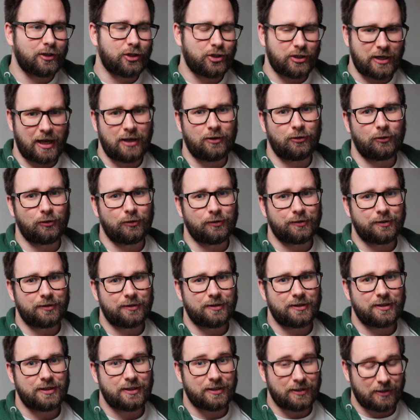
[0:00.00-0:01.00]
the channel
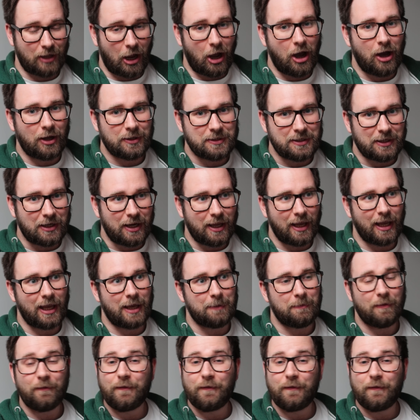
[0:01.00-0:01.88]
started here.